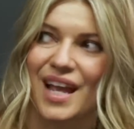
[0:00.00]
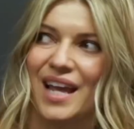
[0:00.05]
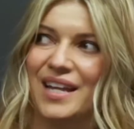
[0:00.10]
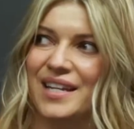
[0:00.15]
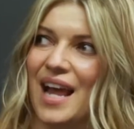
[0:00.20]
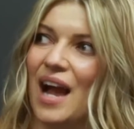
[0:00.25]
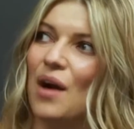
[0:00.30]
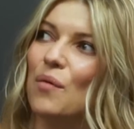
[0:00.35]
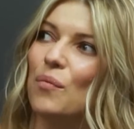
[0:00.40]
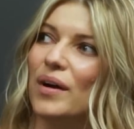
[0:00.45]

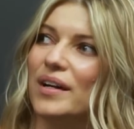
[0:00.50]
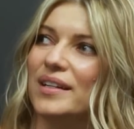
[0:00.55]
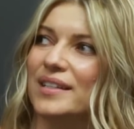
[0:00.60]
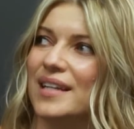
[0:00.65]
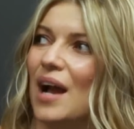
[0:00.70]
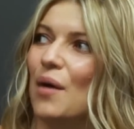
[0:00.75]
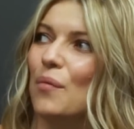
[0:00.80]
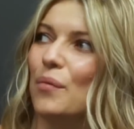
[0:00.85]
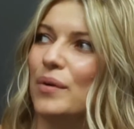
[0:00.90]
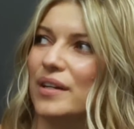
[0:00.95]
and now what?
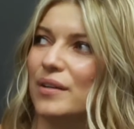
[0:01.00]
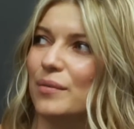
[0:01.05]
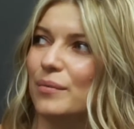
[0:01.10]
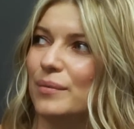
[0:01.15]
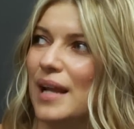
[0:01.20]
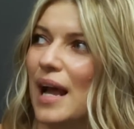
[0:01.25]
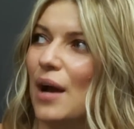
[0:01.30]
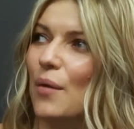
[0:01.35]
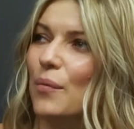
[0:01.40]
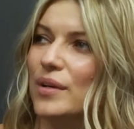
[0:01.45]
Now
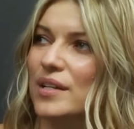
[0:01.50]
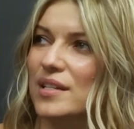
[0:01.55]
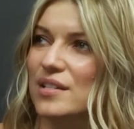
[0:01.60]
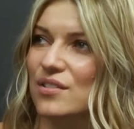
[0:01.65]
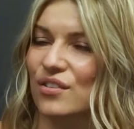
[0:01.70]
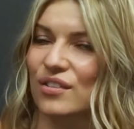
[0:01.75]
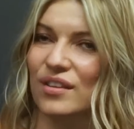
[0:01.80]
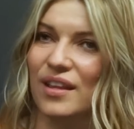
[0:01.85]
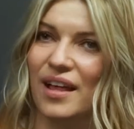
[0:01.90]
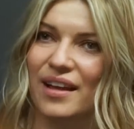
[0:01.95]
what? Now what
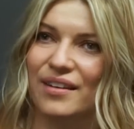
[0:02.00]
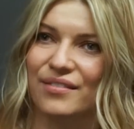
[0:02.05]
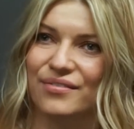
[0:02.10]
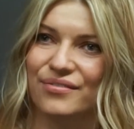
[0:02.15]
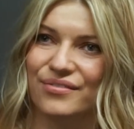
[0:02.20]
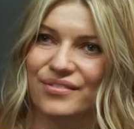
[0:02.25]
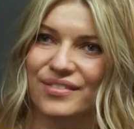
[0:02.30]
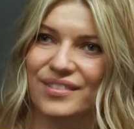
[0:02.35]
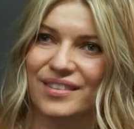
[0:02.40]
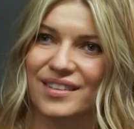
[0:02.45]
is her
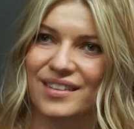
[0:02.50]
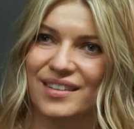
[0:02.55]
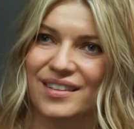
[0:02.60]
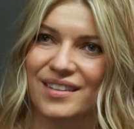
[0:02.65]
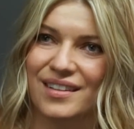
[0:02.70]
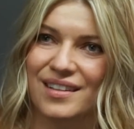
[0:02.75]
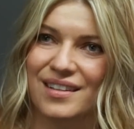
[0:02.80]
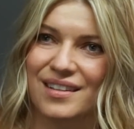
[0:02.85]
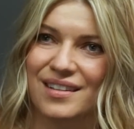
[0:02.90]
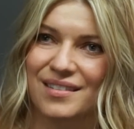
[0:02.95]
life?
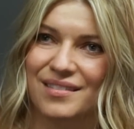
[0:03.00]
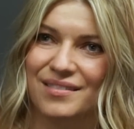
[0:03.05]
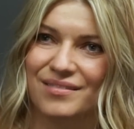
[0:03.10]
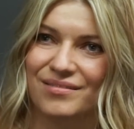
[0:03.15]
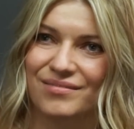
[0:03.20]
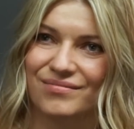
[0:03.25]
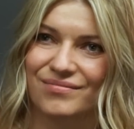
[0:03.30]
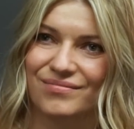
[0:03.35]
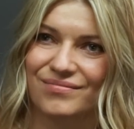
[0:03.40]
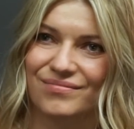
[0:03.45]

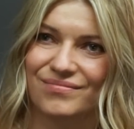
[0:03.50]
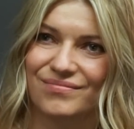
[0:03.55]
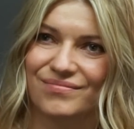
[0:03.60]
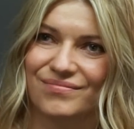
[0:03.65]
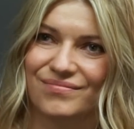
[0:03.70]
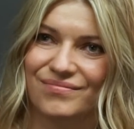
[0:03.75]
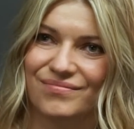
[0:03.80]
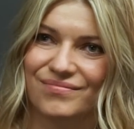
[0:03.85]
Do you think